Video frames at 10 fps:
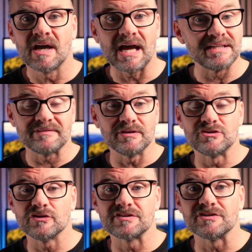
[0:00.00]
and if you
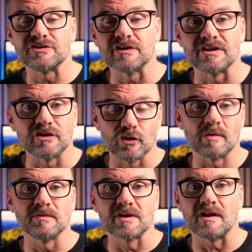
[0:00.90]
choose to shoot in the
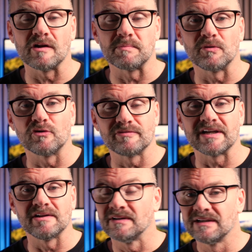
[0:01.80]
normal colour
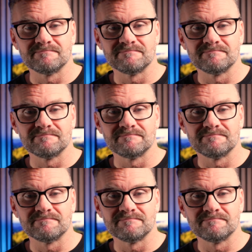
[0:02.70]
profile,